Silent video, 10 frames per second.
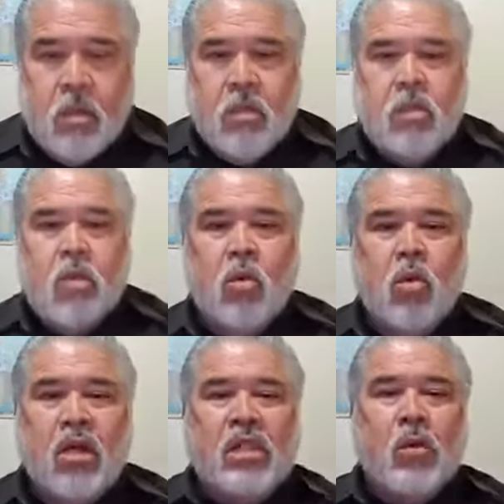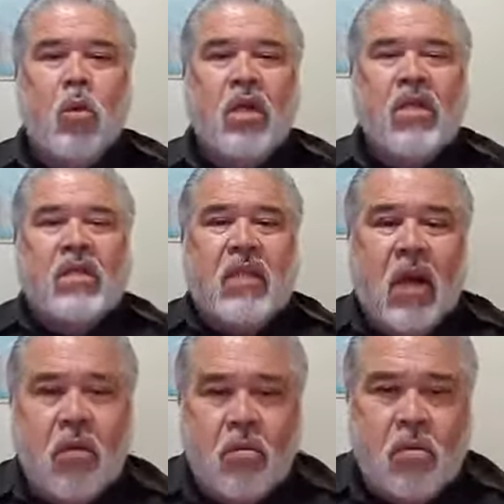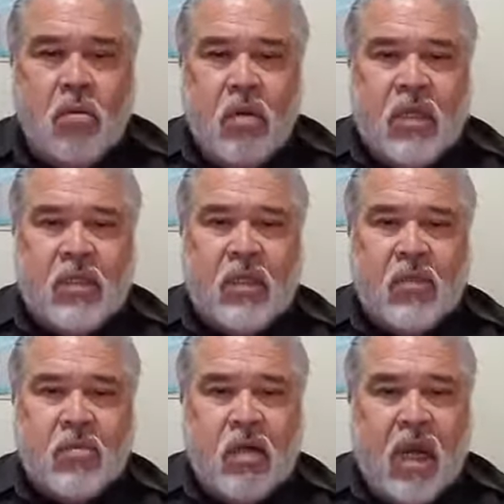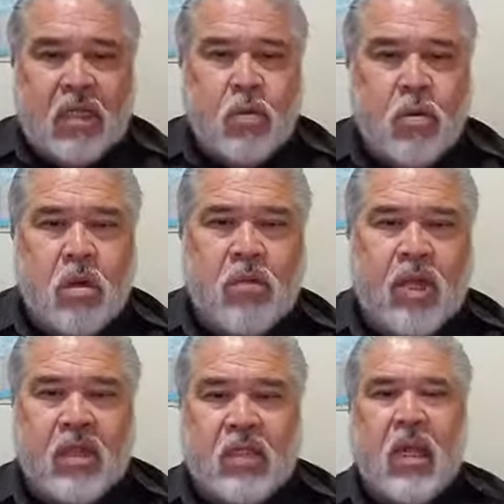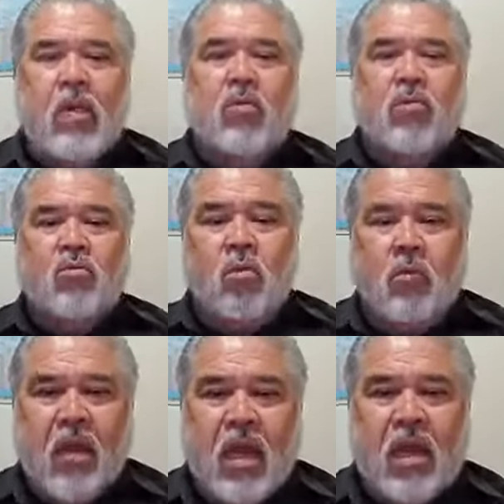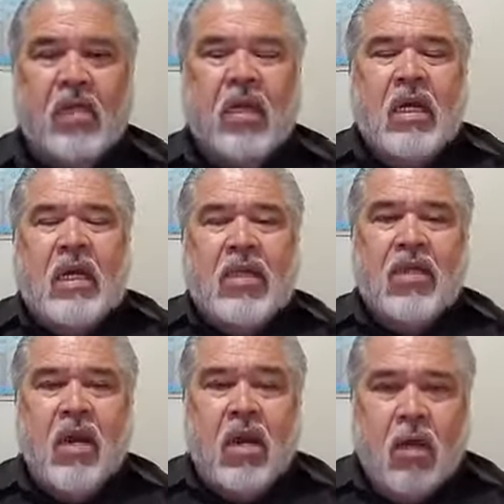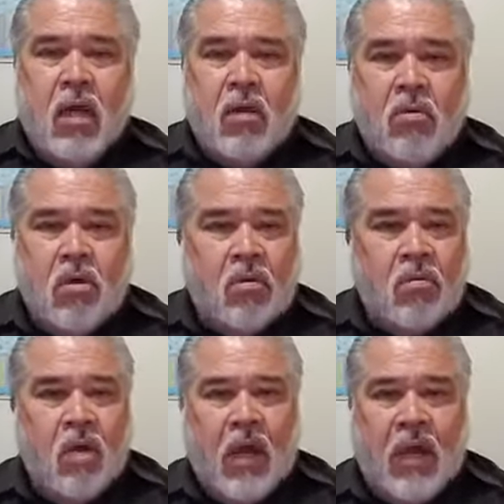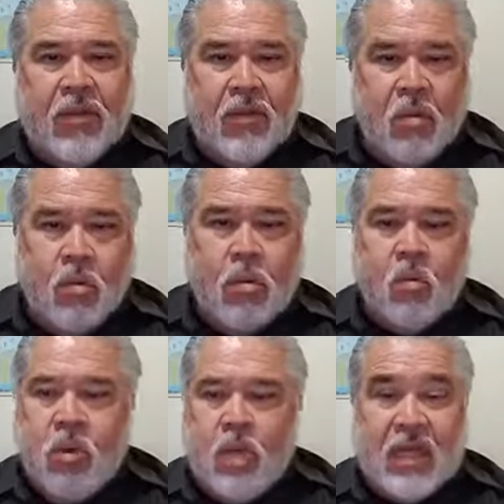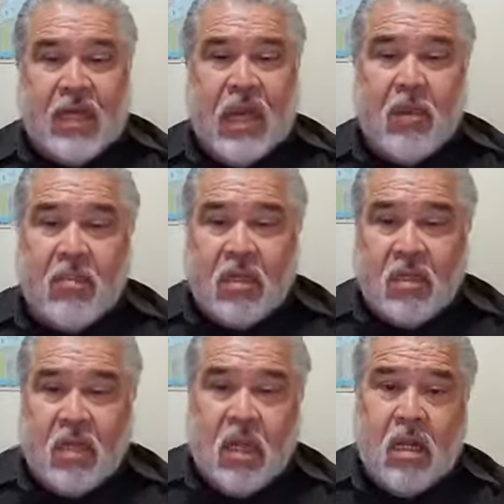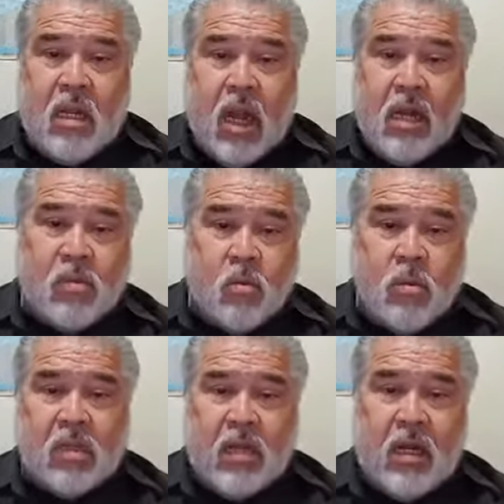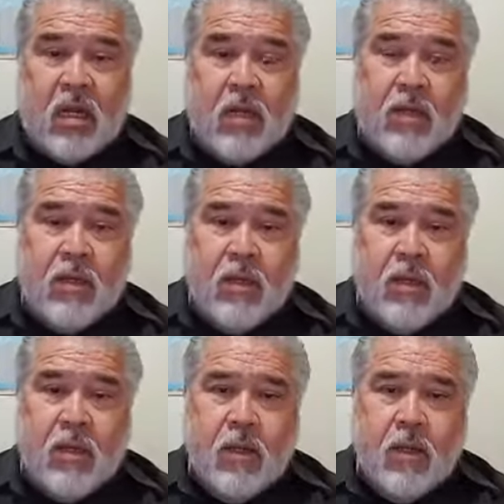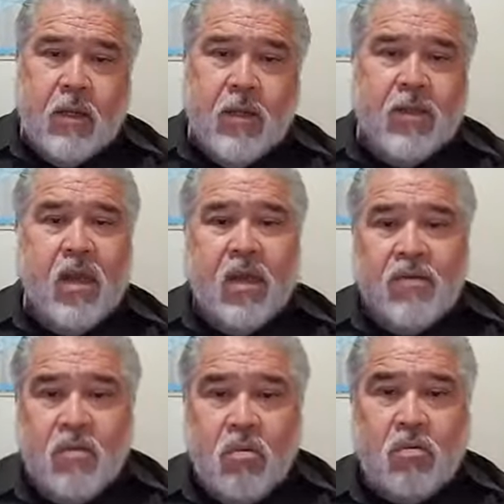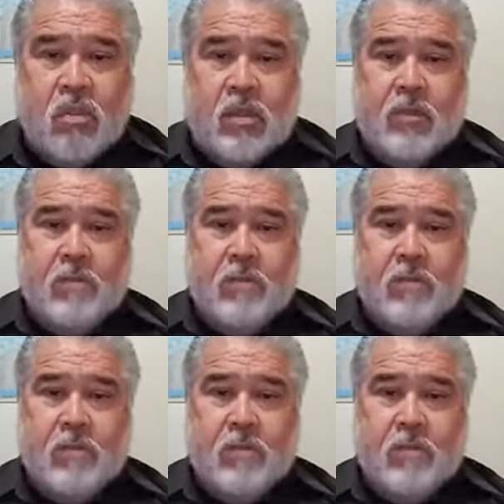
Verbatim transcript: So, who is the one that's not going to listen to God's word, that is not going to obey it? They are not going to align their word. Well, eh, I'm not saying that God's word saying it. They are fools.